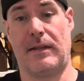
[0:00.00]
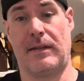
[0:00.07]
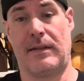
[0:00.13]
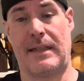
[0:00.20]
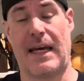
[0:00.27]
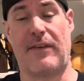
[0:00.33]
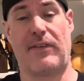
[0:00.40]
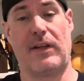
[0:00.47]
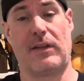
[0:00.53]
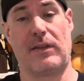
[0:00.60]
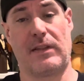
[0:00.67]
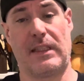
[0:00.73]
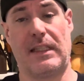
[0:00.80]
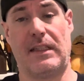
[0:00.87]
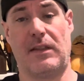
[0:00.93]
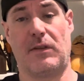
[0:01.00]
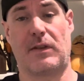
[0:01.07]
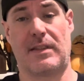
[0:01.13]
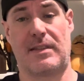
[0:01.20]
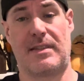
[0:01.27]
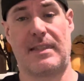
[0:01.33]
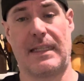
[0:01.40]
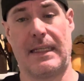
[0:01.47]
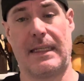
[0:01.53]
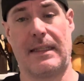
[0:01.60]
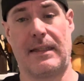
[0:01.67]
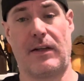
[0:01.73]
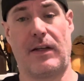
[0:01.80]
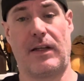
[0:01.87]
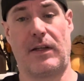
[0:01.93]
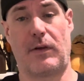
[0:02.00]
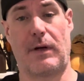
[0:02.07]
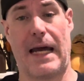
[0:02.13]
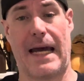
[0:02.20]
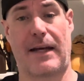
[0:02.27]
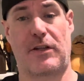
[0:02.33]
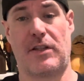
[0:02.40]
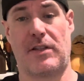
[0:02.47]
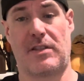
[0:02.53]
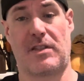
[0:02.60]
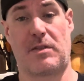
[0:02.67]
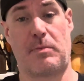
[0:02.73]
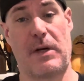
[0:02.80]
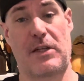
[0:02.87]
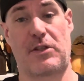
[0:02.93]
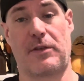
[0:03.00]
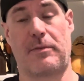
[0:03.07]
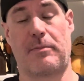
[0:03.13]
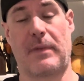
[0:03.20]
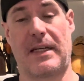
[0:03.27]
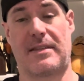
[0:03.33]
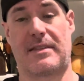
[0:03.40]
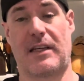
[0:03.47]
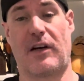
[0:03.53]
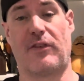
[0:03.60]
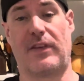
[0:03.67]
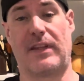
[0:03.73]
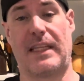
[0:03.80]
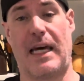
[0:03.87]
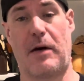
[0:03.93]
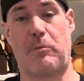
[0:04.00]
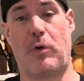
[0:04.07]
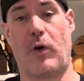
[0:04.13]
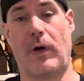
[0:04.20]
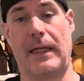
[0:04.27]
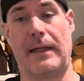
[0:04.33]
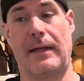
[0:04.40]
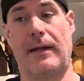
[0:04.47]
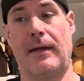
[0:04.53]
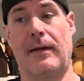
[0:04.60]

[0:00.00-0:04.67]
definitely you could see in their interactions, especially with myself at that point.